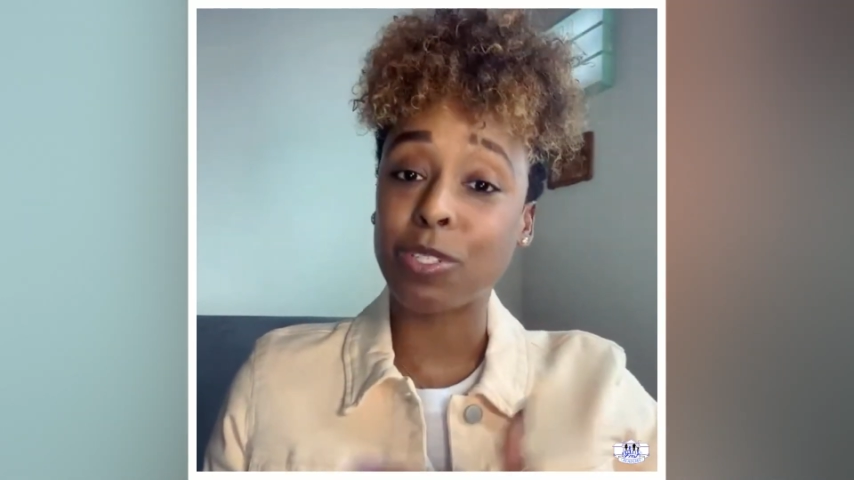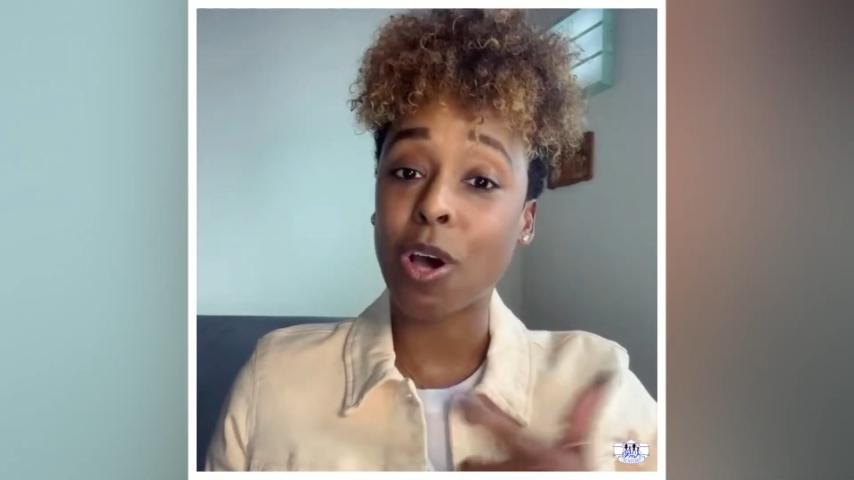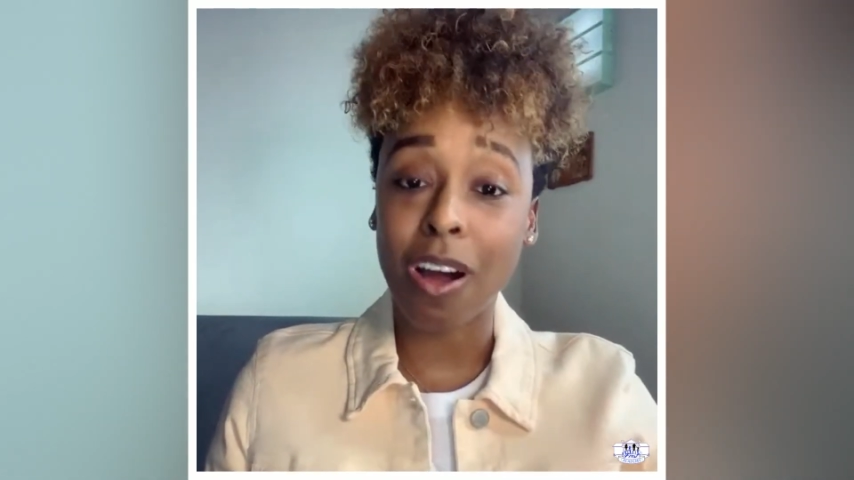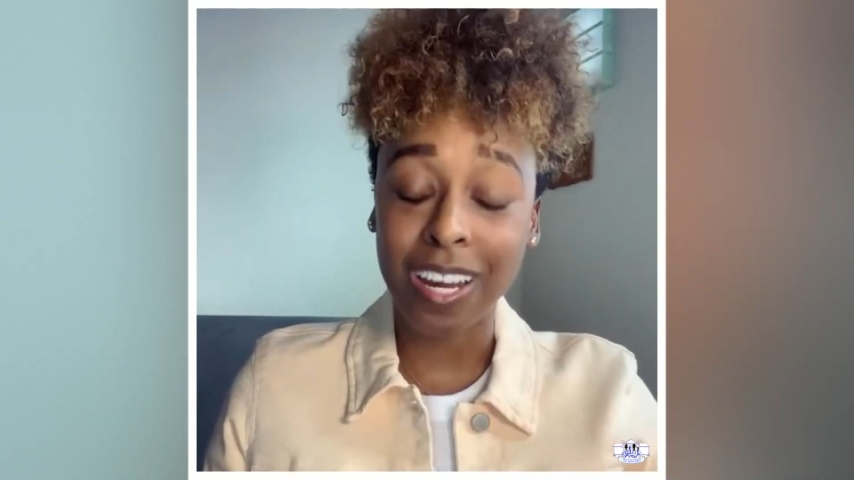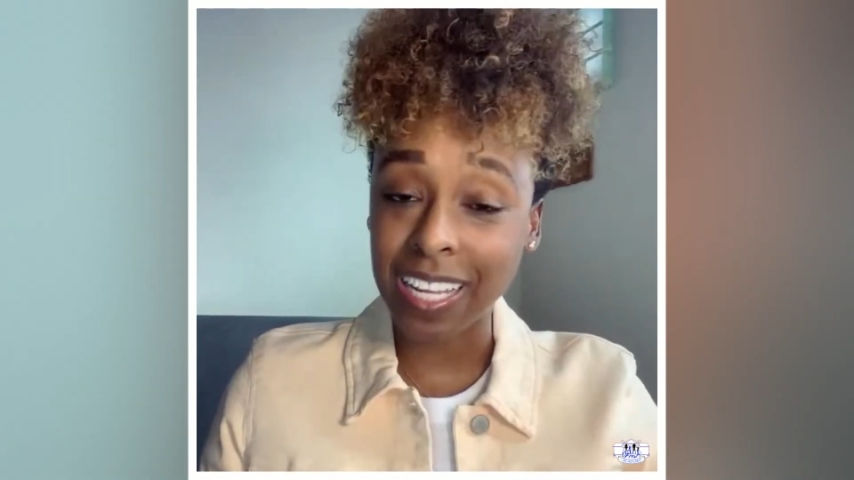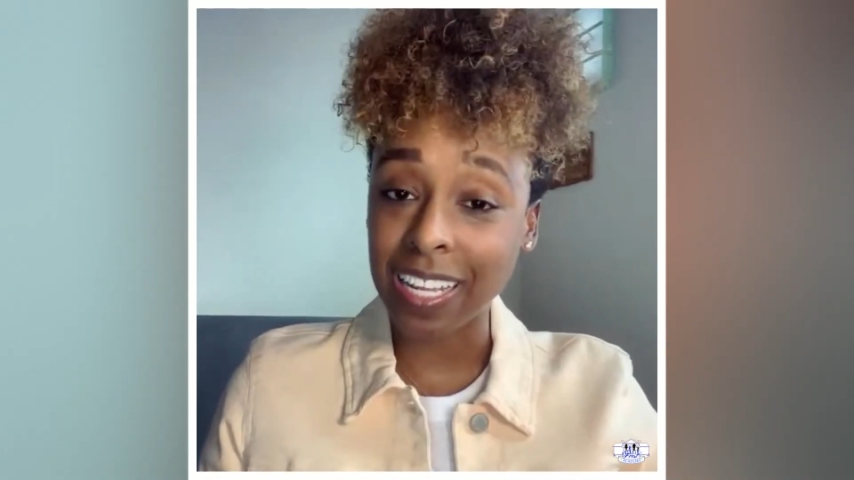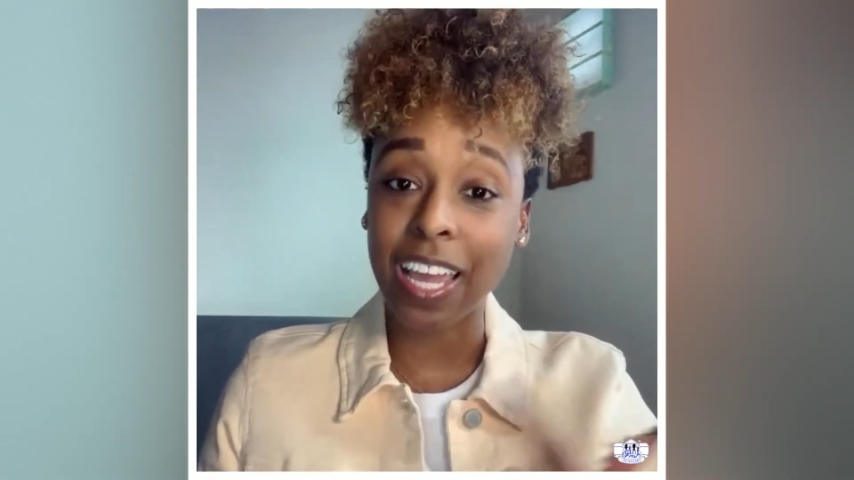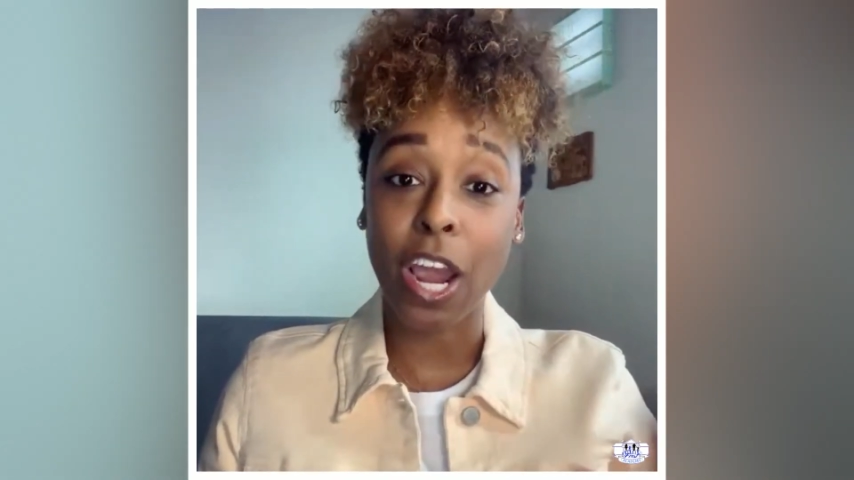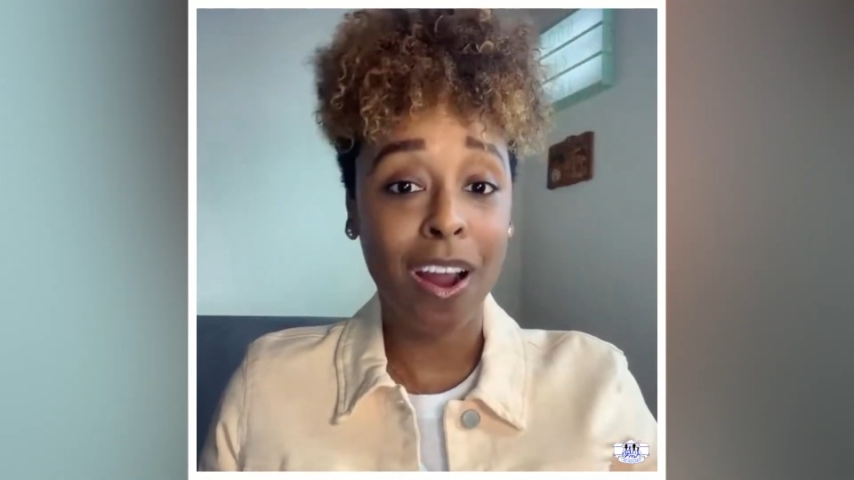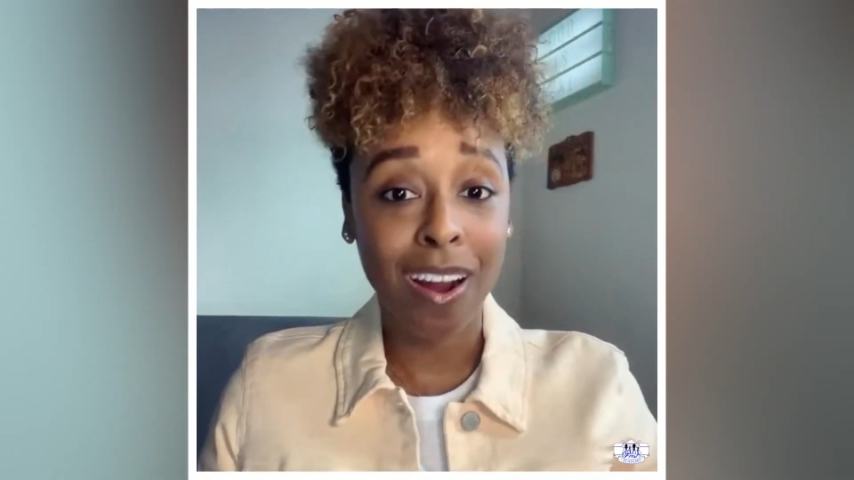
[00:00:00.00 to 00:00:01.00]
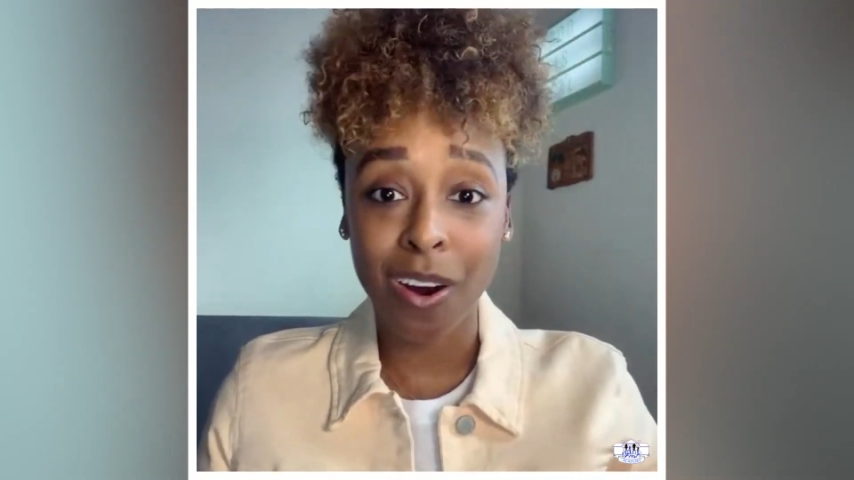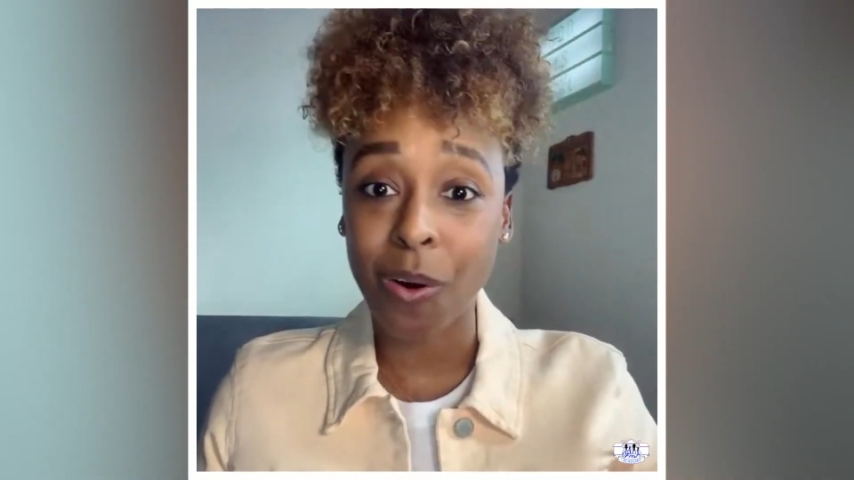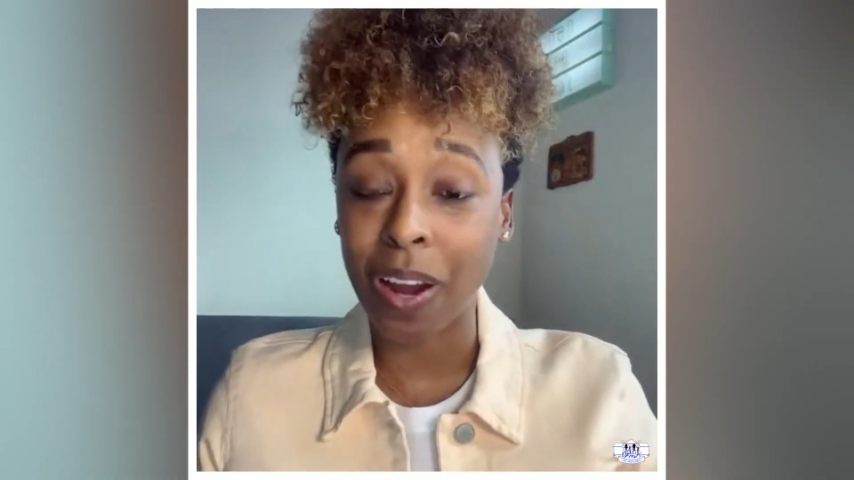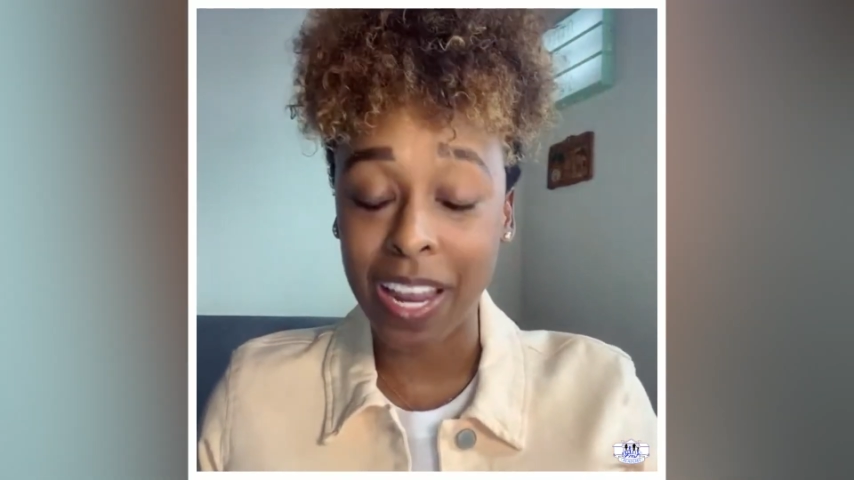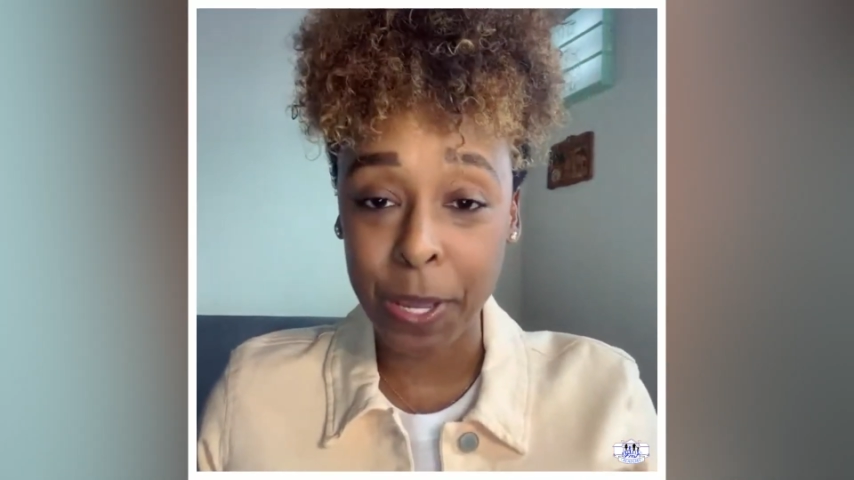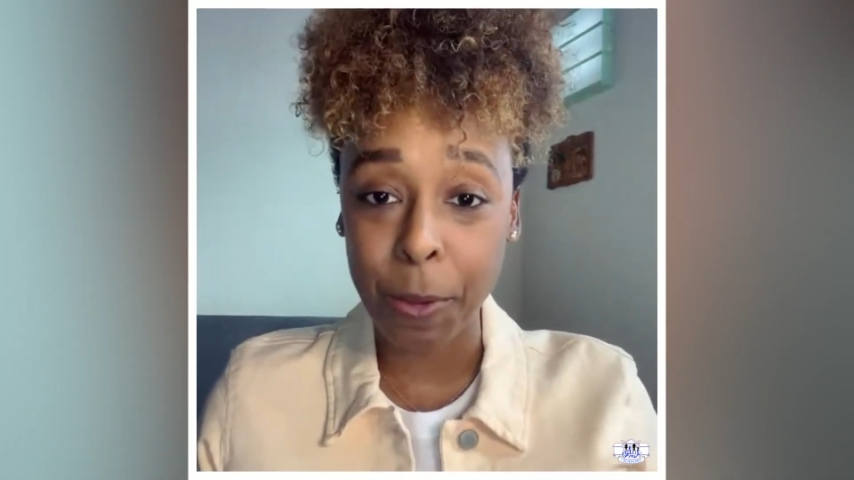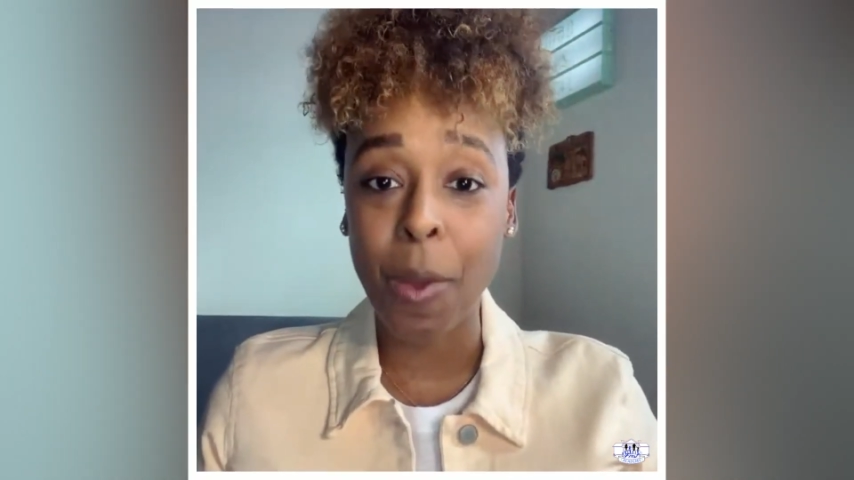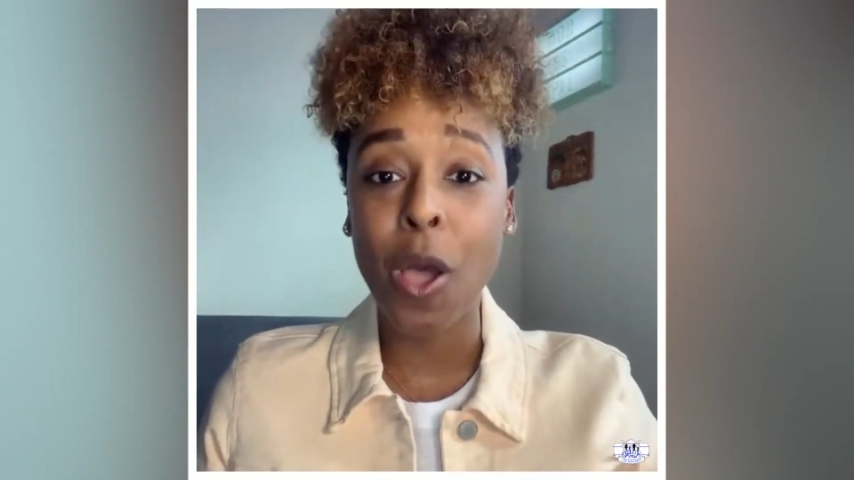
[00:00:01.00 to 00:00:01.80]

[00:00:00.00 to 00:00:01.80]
talking like her or him.